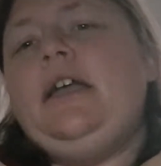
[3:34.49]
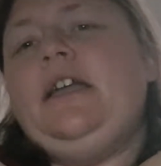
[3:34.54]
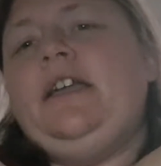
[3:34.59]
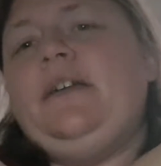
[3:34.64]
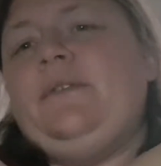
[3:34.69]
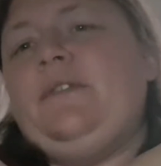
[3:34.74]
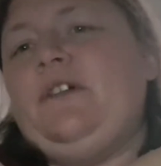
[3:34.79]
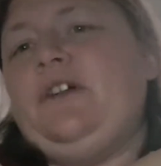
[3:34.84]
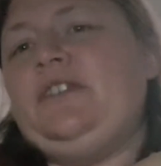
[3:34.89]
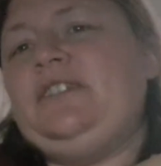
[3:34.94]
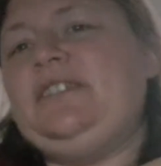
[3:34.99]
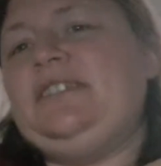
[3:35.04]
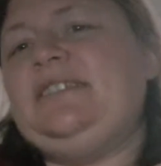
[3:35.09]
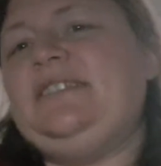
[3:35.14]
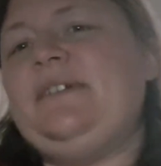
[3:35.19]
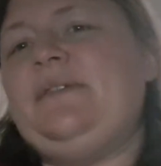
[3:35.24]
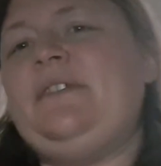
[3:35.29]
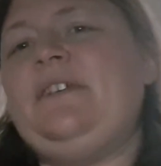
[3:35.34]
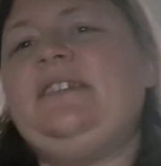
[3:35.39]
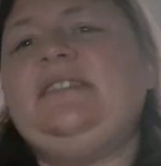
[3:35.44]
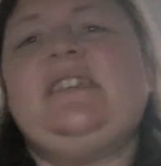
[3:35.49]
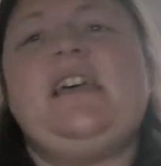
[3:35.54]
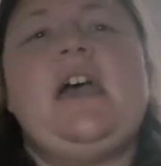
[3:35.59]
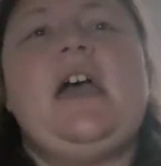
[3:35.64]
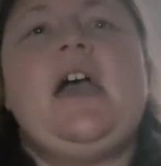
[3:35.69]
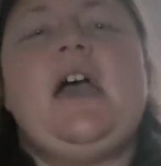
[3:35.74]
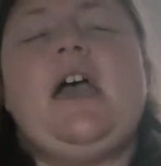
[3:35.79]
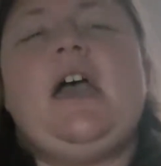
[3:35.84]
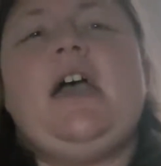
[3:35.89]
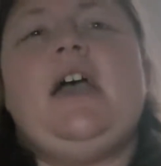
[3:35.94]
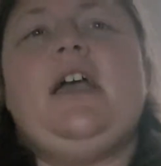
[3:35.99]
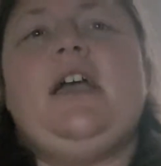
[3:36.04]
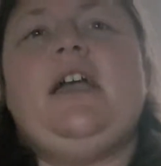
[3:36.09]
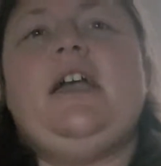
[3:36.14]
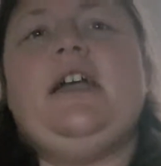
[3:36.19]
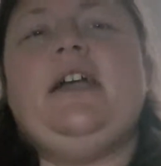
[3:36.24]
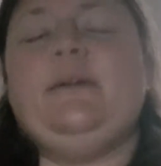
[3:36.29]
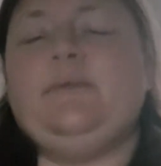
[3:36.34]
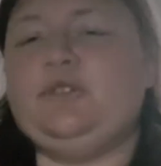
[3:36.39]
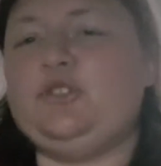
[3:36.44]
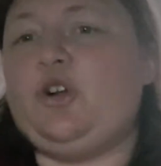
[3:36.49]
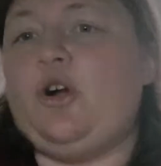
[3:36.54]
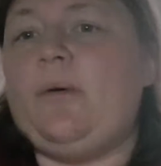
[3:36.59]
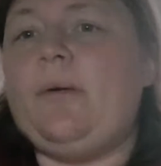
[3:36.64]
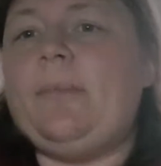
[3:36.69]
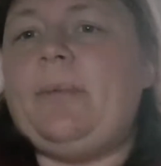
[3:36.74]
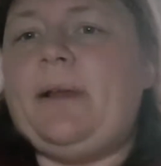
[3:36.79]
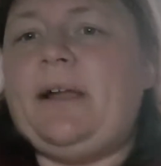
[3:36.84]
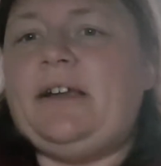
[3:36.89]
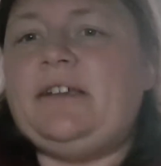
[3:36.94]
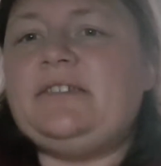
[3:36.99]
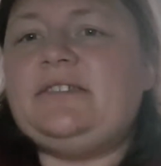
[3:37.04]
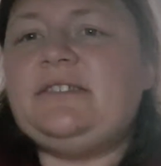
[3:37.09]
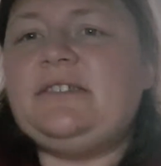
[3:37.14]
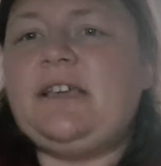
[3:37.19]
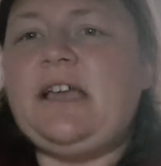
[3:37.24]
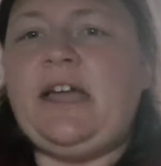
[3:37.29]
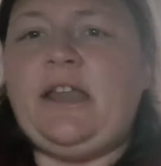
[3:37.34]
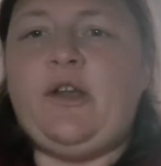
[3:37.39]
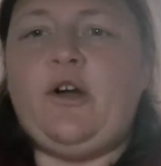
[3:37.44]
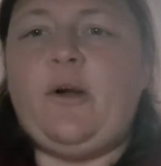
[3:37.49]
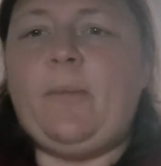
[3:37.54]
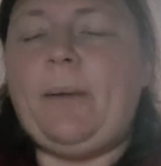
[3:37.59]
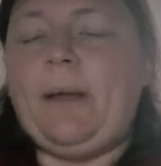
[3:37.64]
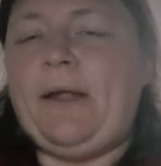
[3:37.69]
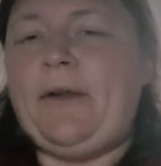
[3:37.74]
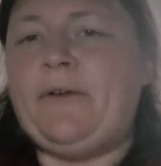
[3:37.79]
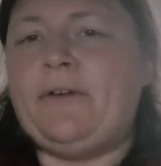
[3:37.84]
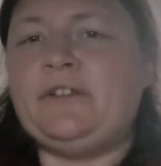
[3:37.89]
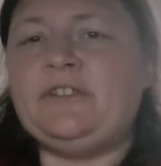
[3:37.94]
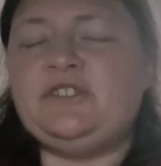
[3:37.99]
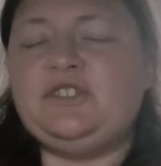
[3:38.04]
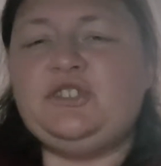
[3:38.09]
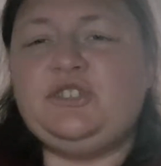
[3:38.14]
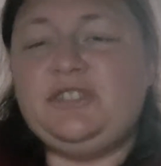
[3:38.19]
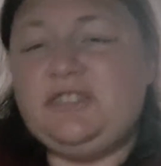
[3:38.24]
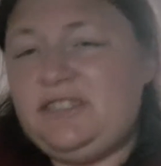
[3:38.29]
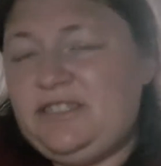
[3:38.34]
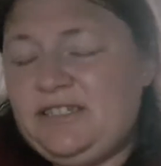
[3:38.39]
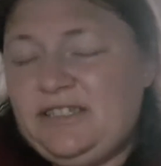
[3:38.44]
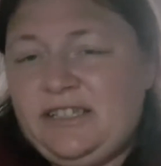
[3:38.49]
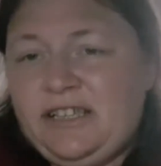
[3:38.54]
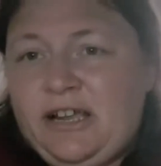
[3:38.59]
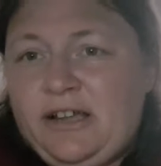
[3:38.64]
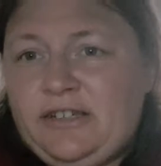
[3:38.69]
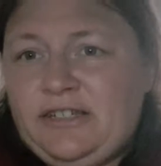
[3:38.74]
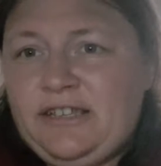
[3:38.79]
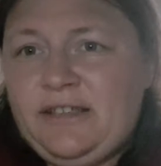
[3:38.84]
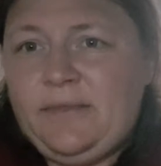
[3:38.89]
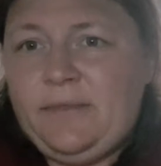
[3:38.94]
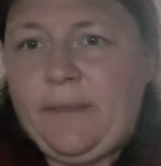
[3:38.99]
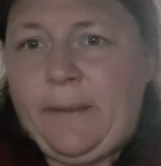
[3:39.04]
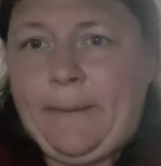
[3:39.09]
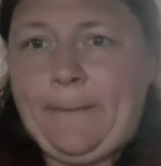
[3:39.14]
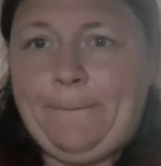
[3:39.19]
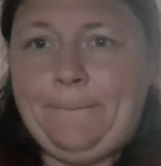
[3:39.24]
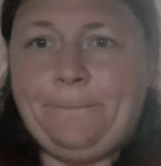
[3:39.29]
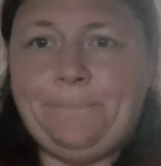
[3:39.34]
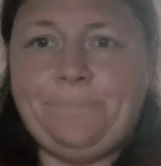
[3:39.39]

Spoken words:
in the 1970s, it was commonplace, and a lot of parents, did that.